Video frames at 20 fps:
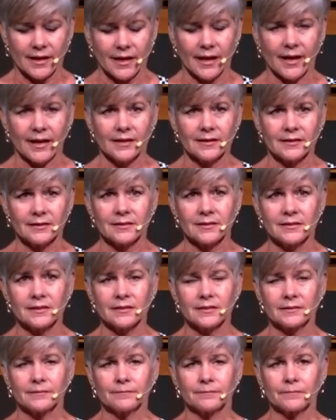
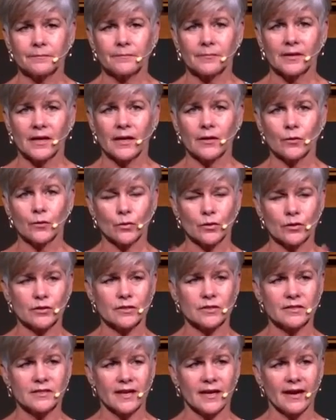and in order
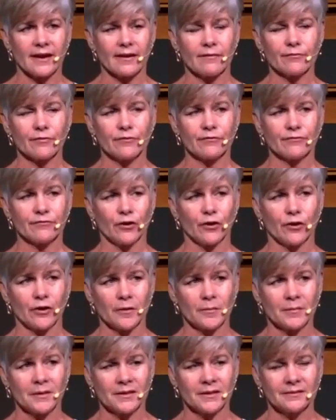to save the
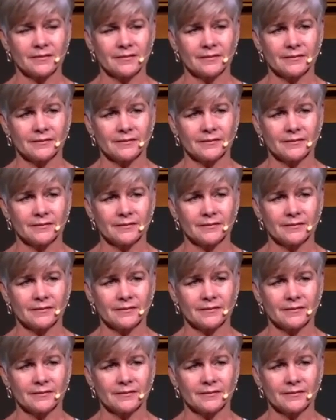farm,